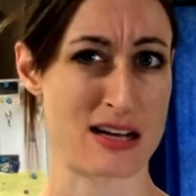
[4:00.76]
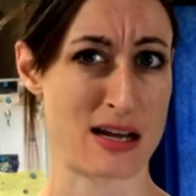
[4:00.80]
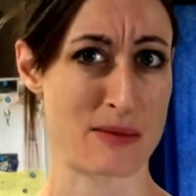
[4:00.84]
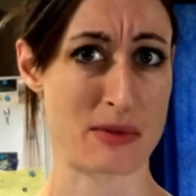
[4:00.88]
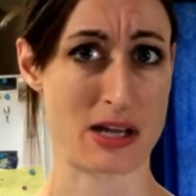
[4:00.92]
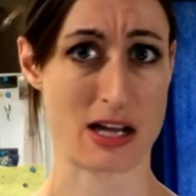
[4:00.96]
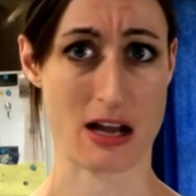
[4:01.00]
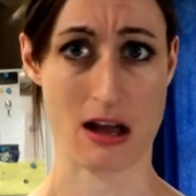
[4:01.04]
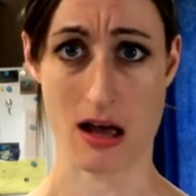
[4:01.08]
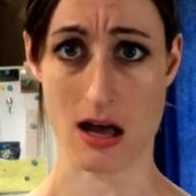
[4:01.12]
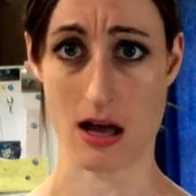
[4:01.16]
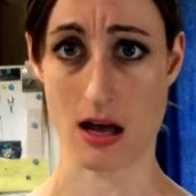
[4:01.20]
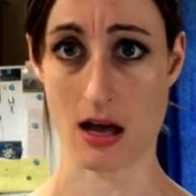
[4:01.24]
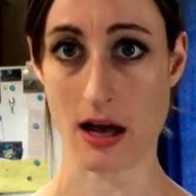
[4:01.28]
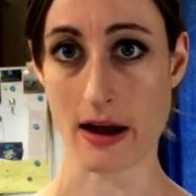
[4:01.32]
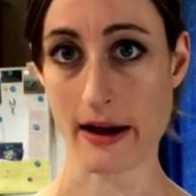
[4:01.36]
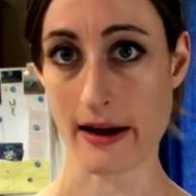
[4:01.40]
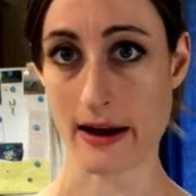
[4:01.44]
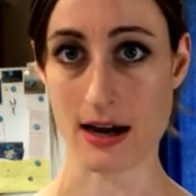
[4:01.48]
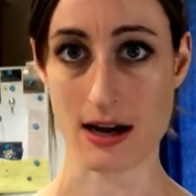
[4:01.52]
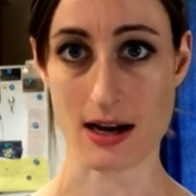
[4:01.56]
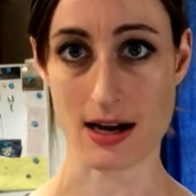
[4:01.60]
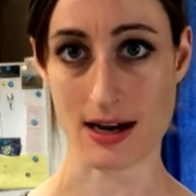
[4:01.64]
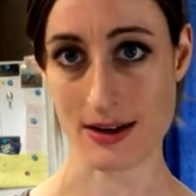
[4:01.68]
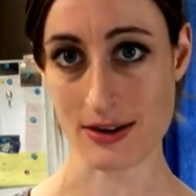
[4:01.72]
And I'm like,
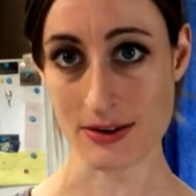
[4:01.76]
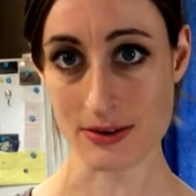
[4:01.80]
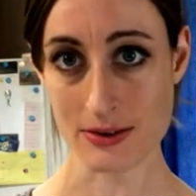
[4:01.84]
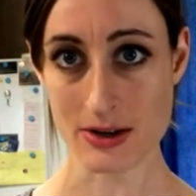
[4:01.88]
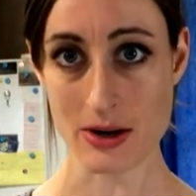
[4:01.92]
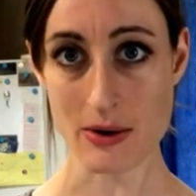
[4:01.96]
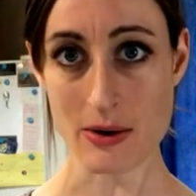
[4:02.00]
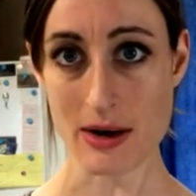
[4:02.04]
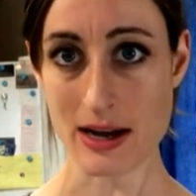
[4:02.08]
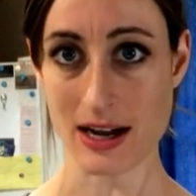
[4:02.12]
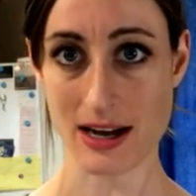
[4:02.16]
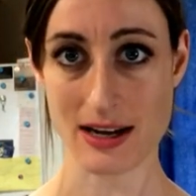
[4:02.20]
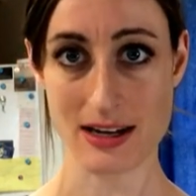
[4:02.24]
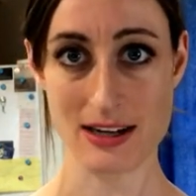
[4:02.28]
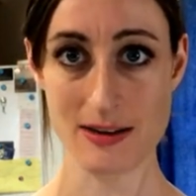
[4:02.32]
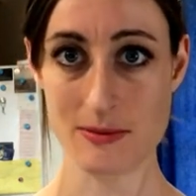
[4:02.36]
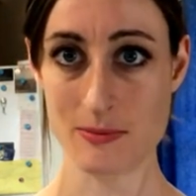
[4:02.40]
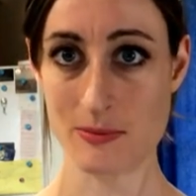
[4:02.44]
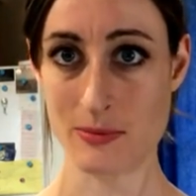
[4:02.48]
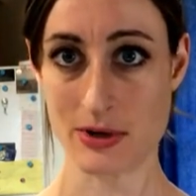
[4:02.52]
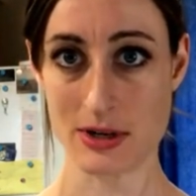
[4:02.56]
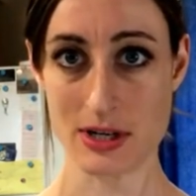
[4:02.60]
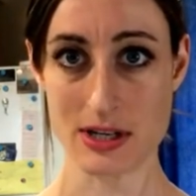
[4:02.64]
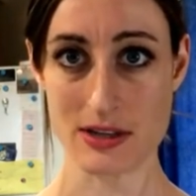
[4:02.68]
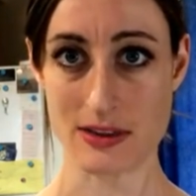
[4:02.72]
I don't know, I
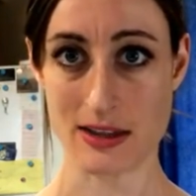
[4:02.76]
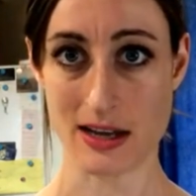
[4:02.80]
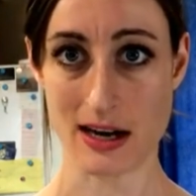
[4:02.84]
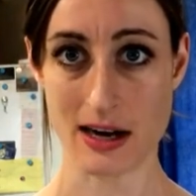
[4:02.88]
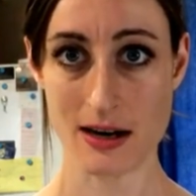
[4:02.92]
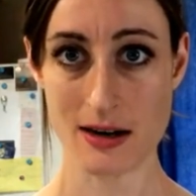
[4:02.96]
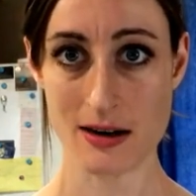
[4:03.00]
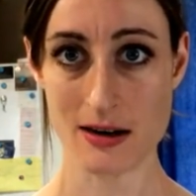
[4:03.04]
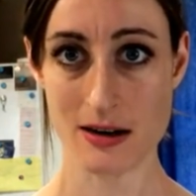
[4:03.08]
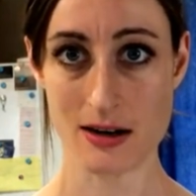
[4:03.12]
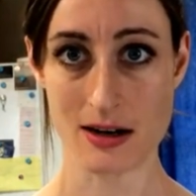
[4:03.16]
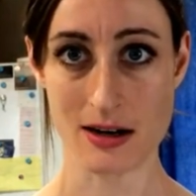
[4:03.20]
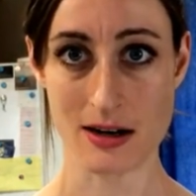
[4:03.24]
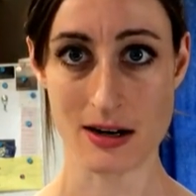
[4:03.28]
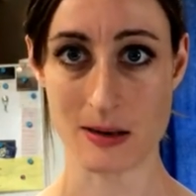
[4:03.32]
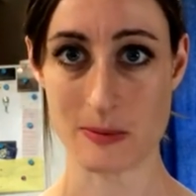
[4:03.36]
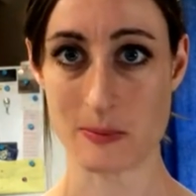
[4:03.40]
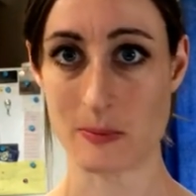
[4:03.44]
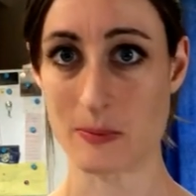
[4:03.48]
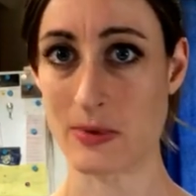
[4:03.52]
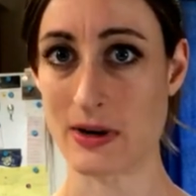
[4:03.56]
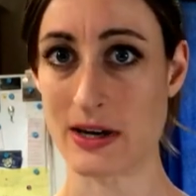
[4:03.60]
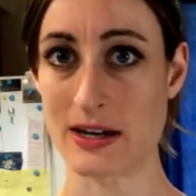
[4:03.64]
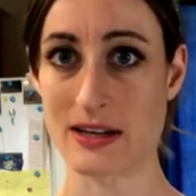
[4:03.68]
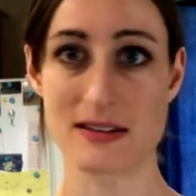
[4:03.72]
didn't put it there,
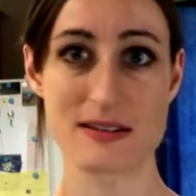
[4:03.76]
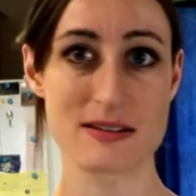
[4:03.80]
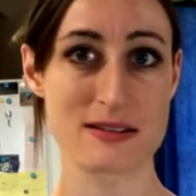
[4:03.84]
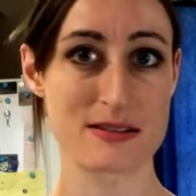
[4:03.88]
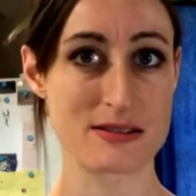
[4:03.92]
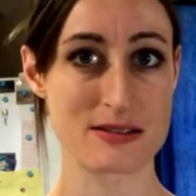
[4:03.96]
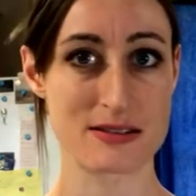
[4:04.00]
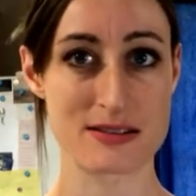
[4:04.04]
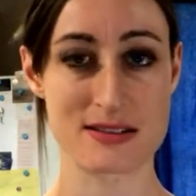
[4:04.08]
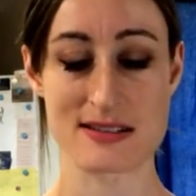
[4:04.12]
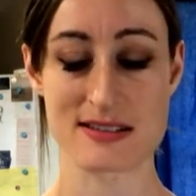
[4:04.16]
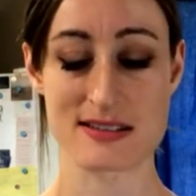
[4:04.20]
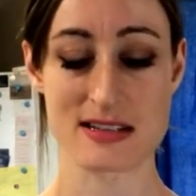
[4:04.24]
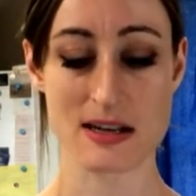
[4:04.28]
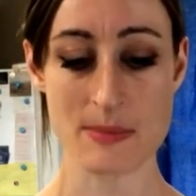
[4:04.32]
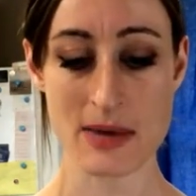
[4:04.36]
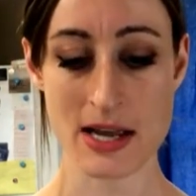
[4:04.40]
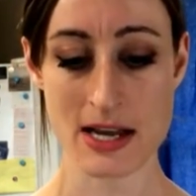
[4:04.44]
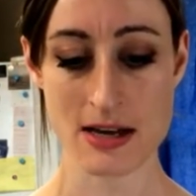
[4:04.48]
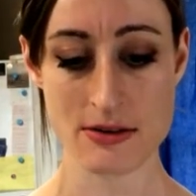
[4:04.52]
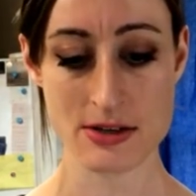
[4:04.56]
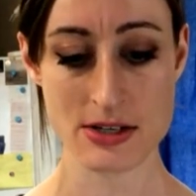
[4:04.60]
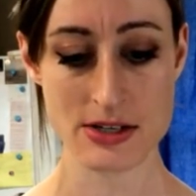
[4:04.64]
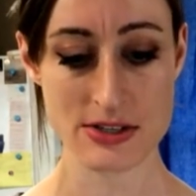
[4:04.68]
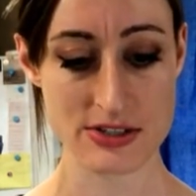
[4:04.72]
but
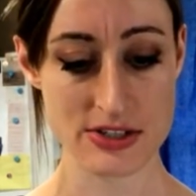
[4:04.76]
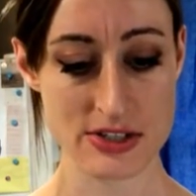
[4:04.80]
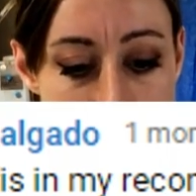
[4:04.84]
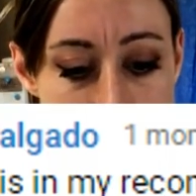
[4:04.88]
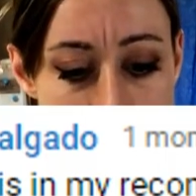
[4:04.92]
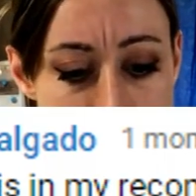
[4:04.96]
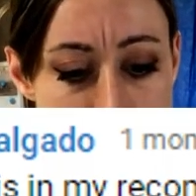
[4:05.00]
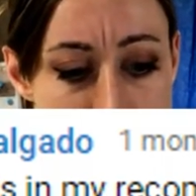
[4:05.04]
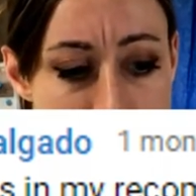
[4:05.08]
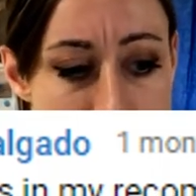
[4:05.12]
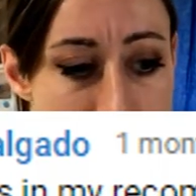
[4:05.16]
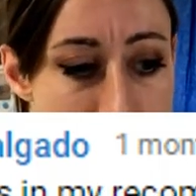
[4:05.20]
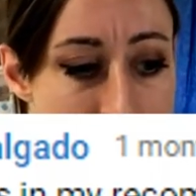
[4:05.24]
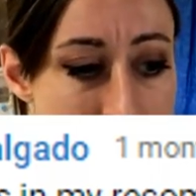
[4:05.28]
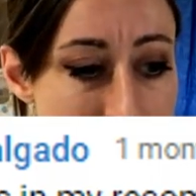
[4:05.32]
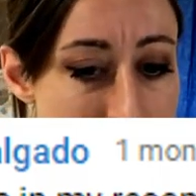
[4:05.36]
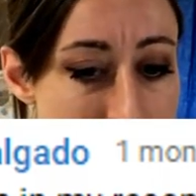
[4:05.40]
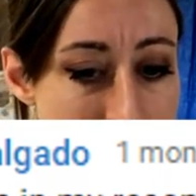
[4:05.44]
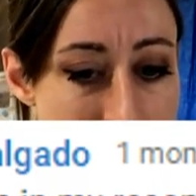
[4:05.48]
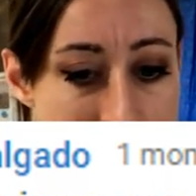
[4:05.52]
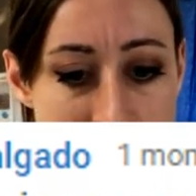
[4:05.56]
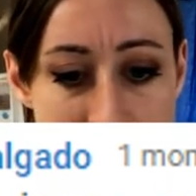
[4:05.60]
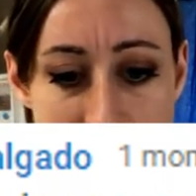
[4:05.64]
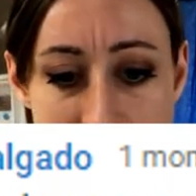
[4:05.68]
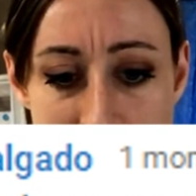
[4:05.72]
somehow YouTube
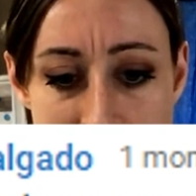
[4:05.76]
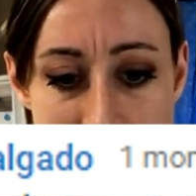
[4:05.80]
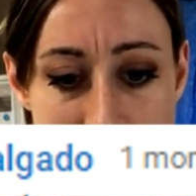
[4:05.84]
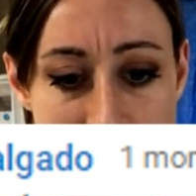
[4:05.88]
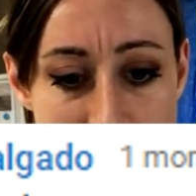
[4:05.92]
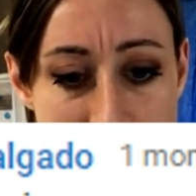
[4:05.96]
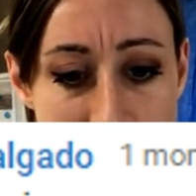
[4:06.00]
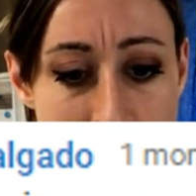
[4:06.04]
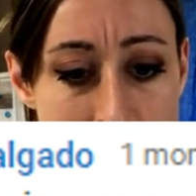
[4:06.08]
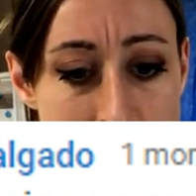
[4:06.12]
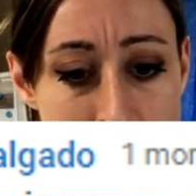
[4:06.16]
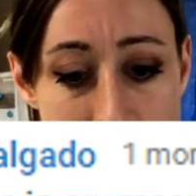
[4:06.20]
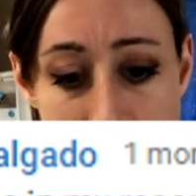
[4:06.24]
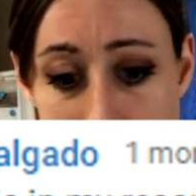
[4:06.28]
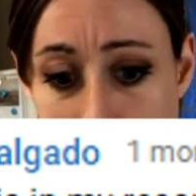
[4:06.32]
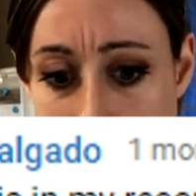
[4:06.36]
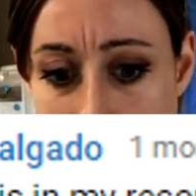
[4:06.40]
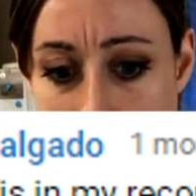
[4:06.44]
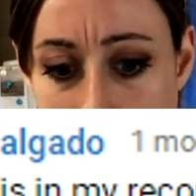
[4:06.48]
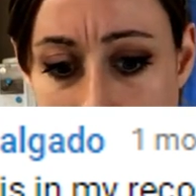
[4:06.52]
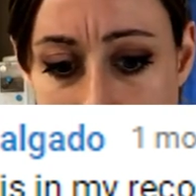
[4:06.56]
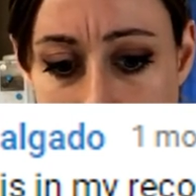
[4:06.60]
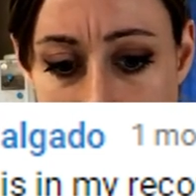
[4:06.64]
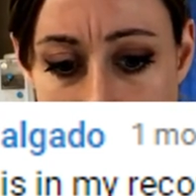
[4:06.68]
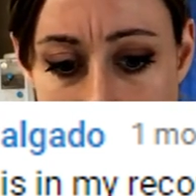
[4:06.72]
has their
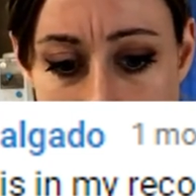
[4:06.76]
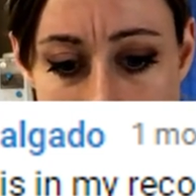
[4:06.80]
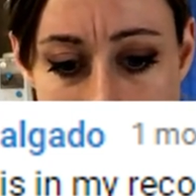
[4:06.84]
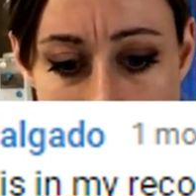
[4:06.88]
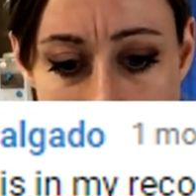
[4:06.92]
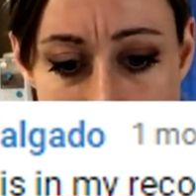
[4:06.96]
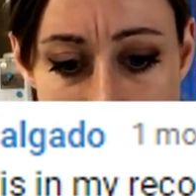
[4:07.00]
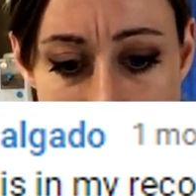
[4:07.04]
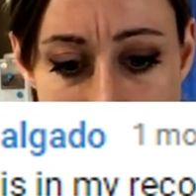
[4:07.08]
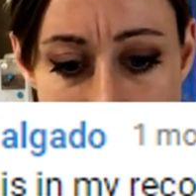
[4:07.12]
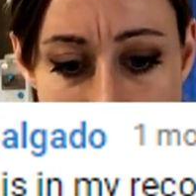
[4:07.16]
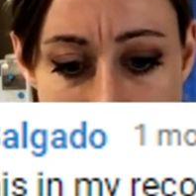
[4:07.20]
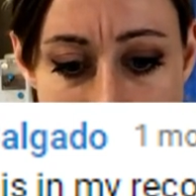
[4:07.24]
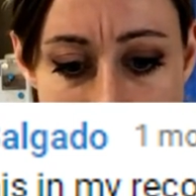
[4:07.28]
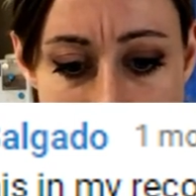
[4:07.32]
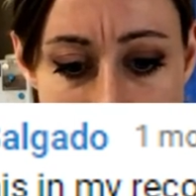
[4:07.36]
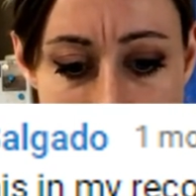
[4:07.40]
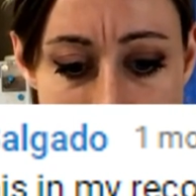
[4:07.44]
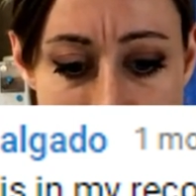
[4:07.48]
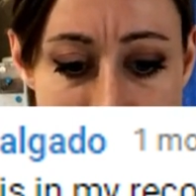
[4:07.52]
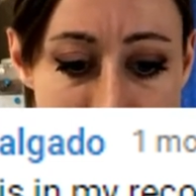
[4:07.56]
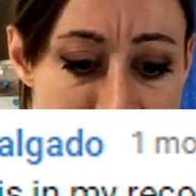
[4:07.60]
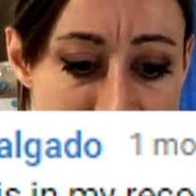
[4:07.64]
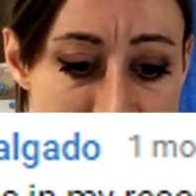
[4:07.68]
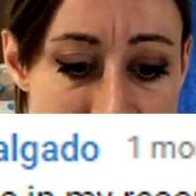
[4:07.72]
algorithms that
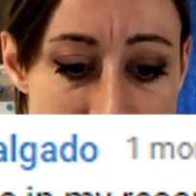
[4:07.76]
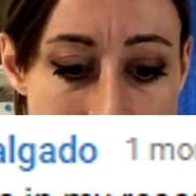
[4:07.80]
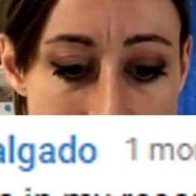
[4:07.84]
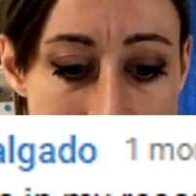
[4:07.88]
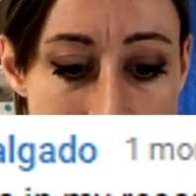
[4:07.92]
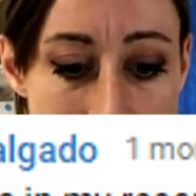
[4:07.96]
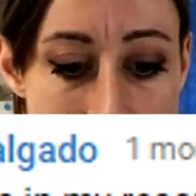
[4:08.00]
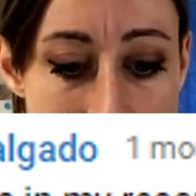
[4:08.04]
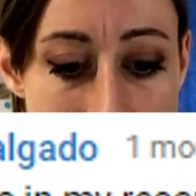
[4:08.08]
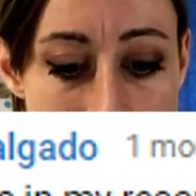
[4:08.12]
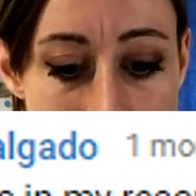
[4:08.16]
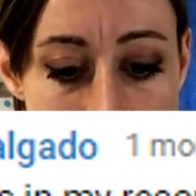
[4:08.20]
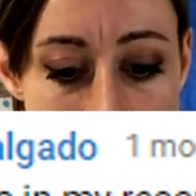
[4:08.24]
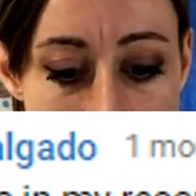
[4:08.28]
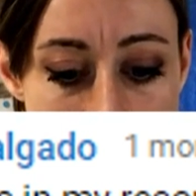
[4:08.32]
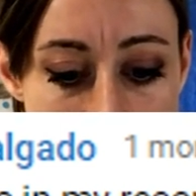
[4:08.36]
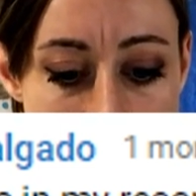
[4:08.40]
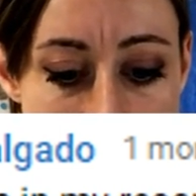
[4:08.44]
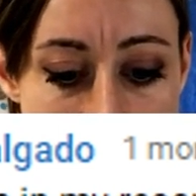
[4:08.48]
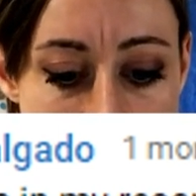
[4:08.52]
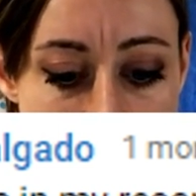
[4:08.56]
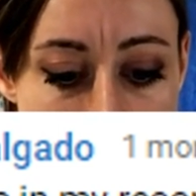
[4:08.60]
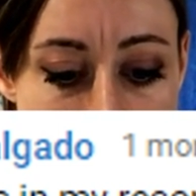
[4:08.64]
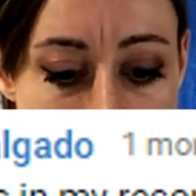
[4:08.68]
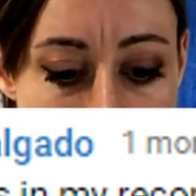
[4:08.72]
I
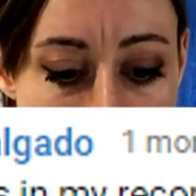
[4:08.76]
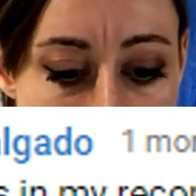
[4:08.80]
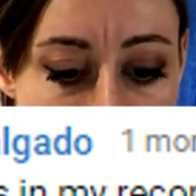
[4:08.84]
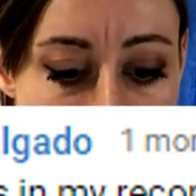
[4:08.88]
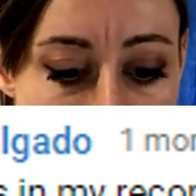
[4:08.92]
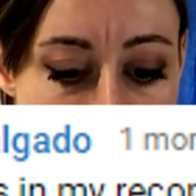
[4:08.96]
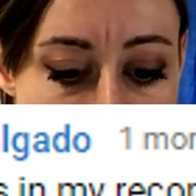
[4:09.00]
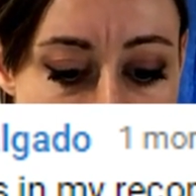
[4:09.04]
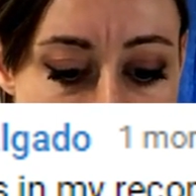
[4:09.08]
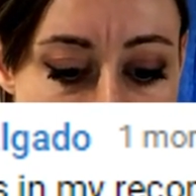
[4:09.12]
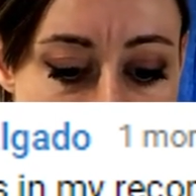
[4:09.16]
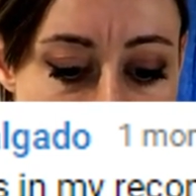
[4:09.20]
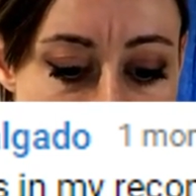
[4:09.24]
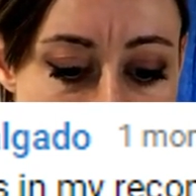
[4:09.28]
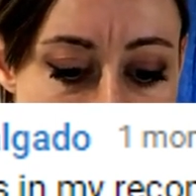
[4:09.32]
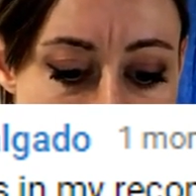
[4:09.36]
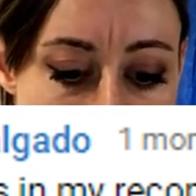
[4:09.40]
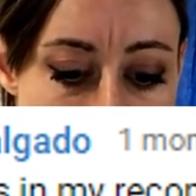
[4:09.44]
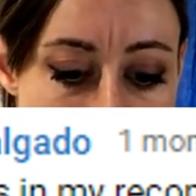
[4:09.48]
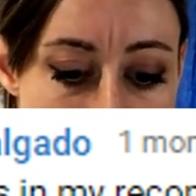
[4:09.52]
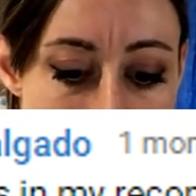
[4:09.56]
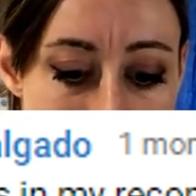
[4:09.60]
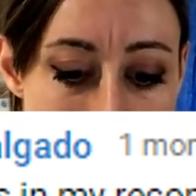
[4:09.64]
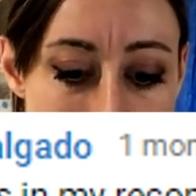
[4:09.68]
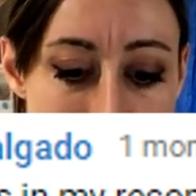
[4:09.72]
really hadn't bothered to figure
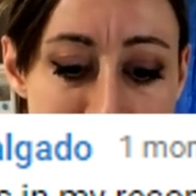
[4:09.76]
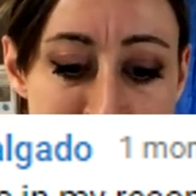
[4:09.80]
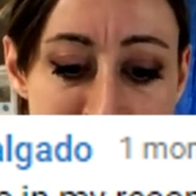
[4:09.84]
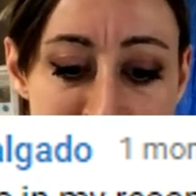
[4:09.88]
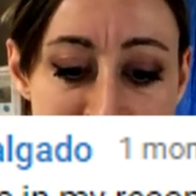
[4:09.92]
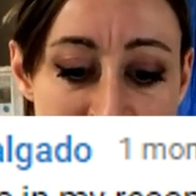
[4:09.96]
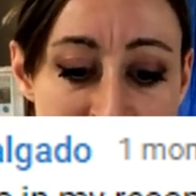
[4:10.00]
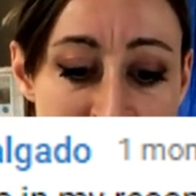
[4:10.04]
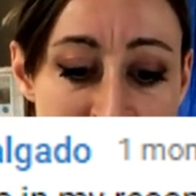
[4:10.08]
out, but